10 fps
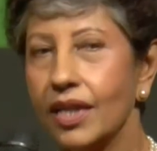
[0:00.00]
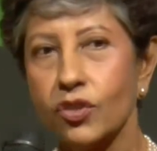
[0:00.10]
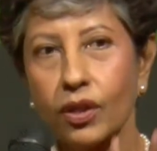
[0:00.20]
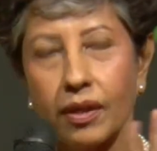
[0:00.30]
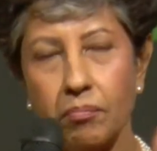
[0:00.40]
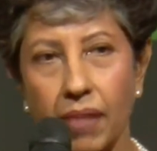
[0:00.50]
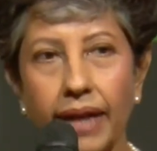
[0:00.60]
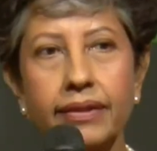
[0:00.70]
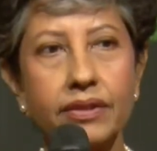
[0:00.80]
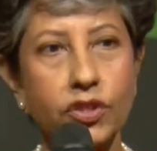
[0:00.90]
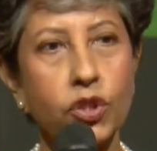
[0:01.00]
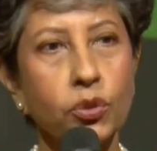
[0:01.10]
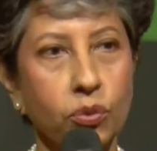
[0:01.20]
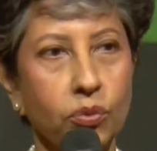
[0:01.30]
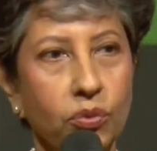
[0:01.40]
So combine the
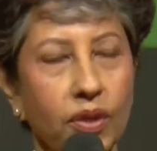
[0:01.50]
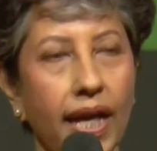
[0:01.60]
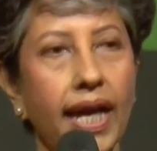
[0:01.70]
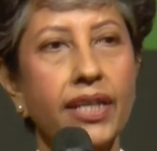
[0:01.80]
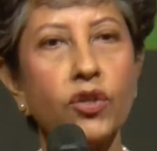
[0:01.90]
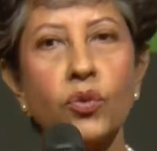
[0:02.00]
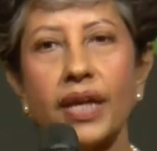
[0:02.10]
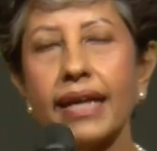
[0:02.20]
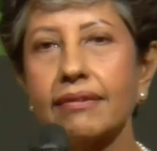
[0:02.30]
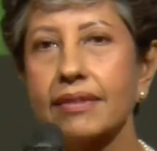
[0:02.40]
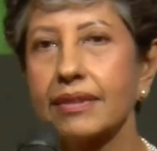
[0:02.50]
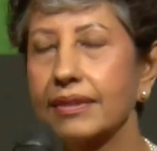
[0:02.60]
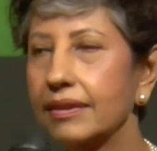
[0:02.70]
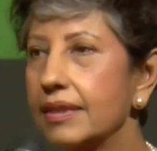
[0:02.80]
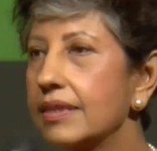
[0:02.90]
two and you get
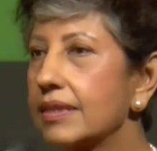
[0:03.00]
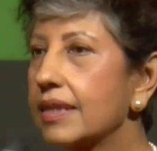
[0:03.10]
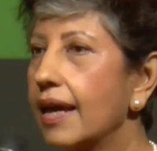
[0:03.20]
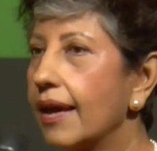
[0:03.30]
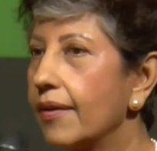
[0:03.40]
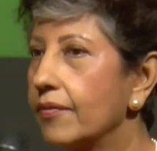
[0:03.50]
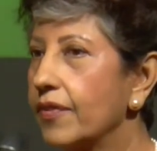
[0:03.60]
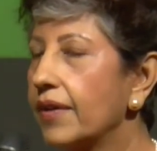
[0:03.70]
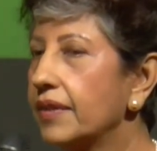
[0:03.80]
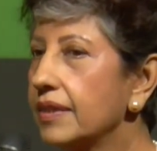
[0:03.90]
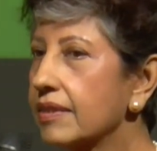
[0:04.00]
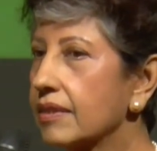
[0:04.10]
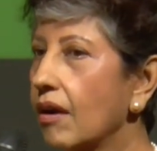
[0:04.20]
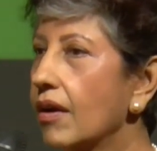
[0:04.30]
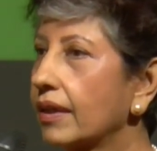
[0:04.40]
this very
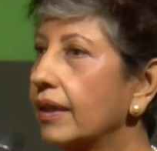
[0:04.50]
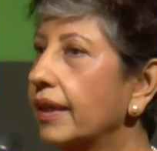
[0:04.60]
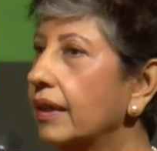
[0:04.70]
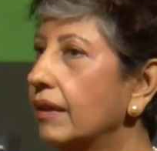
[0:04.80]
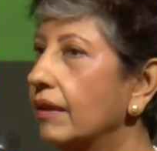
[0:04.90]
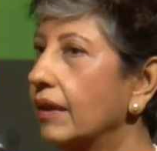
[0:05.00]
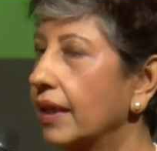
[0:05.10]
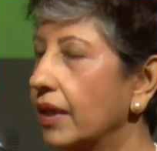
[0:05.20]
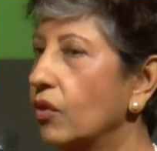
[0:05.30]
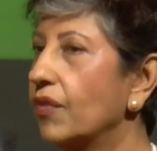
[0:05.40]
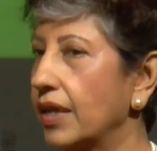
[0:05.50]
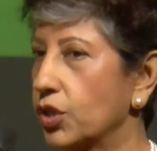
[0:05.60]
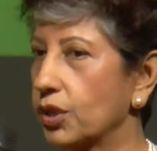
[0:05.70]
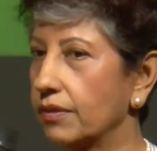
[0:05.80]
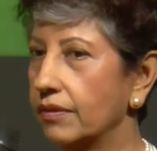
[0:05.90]
startling
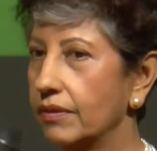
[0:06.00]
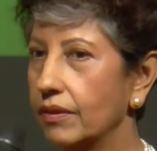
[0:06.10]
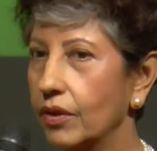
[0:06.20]
innovation